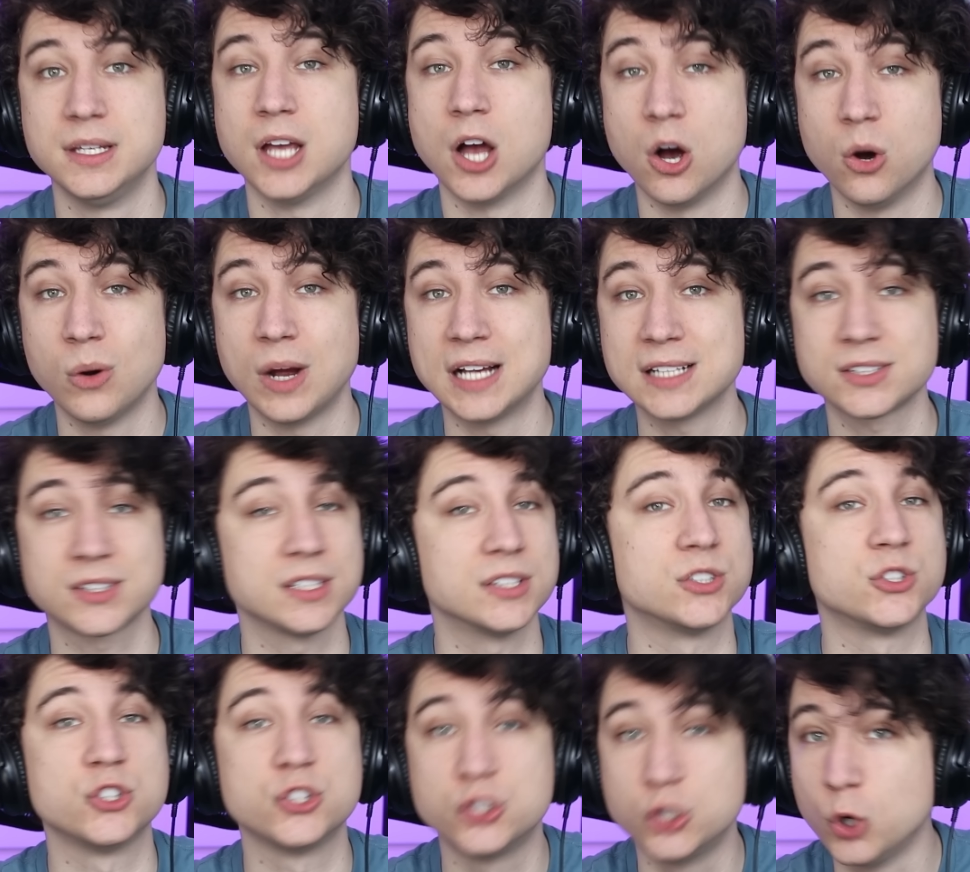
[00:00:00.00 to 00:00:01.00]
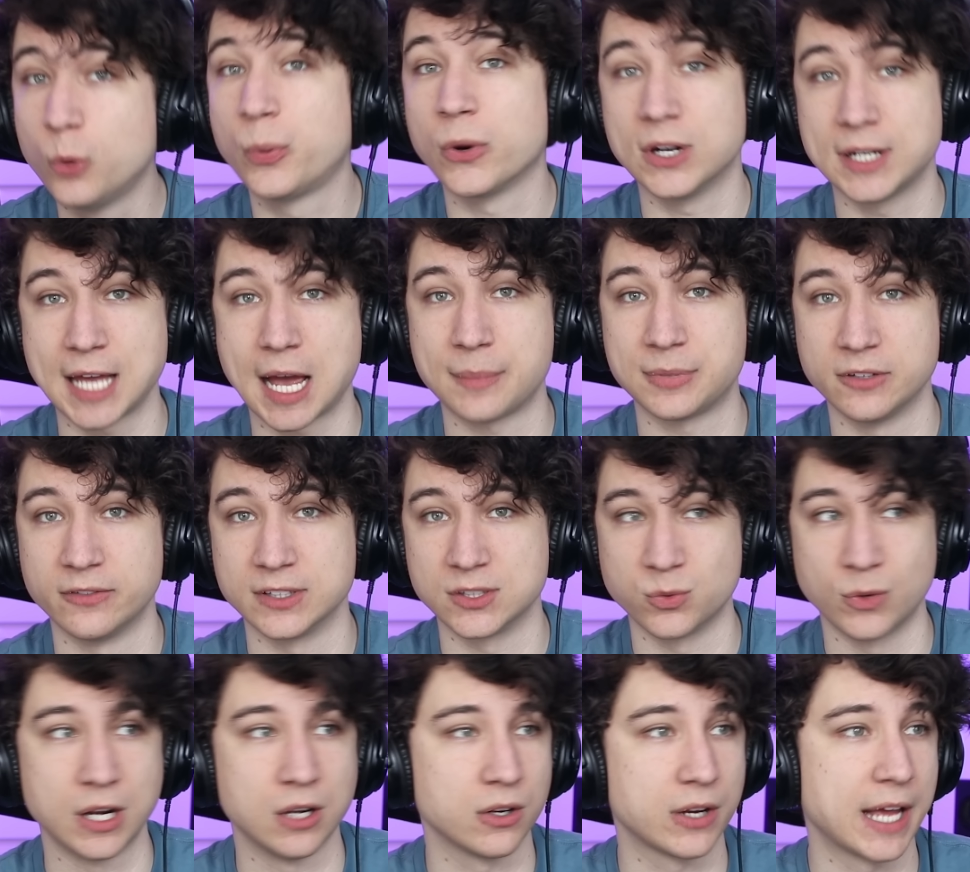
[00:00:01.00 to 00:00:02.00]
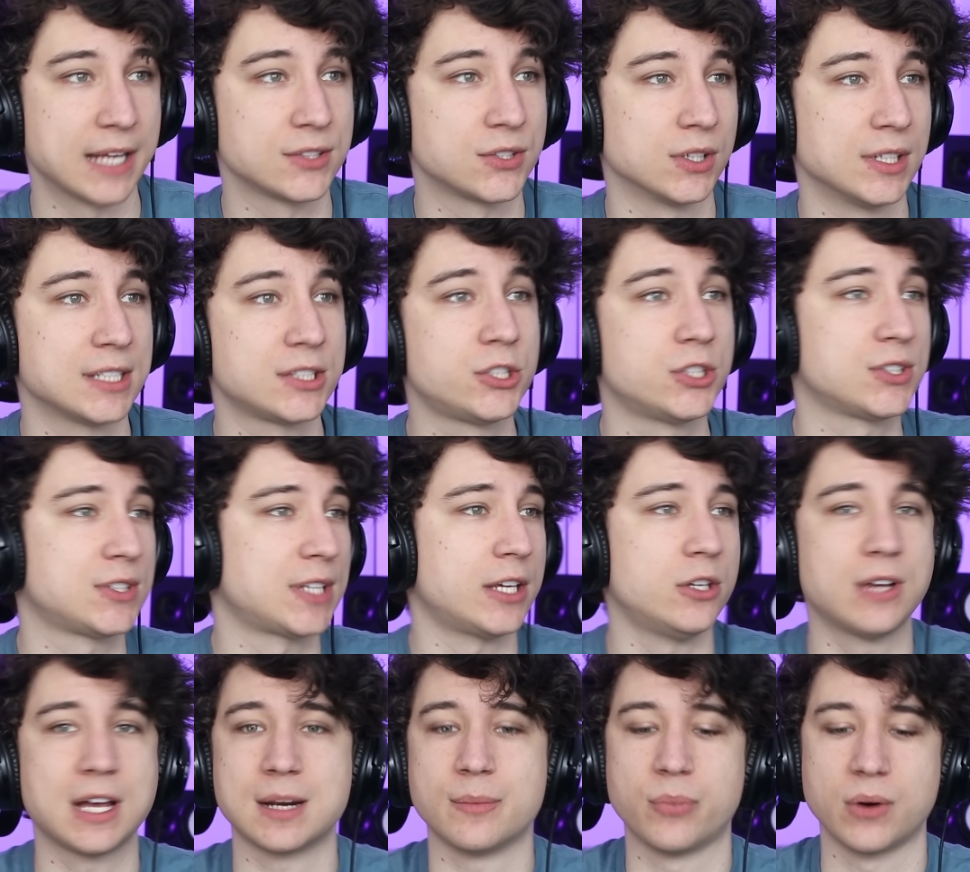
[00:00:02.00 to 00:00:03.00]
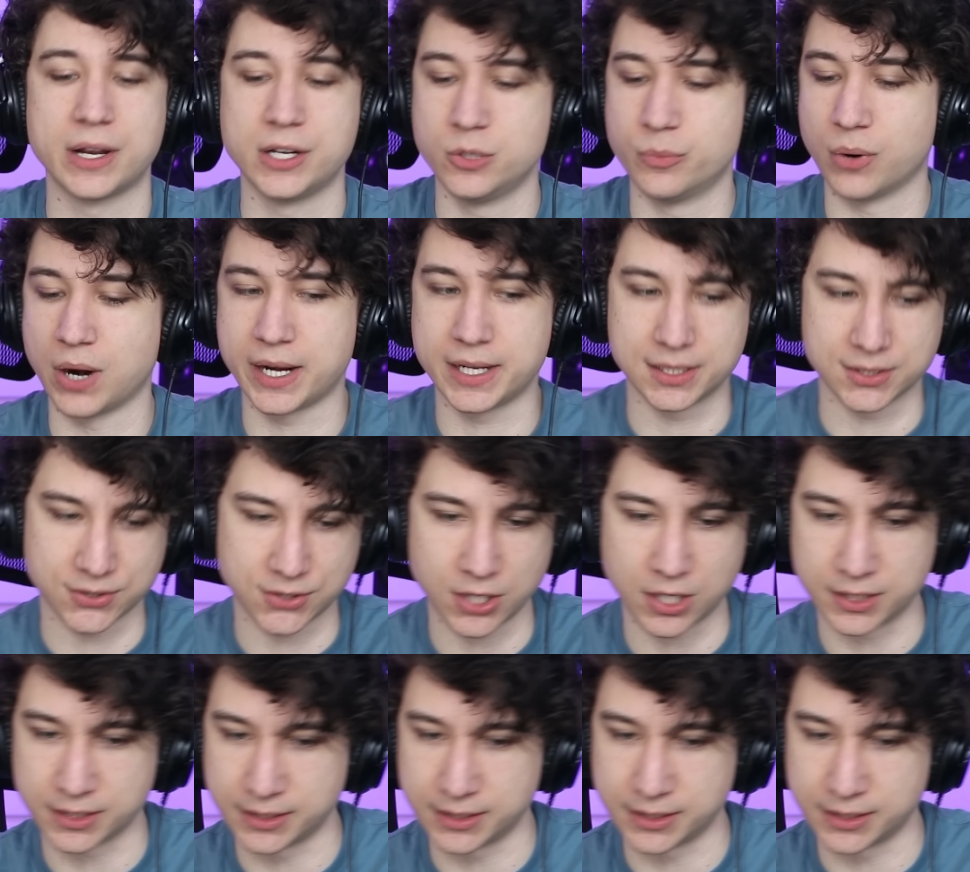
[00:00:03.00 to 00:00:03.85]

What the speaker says: OS is super adaptive as well, okay? So let's just say you got a brand new brain installed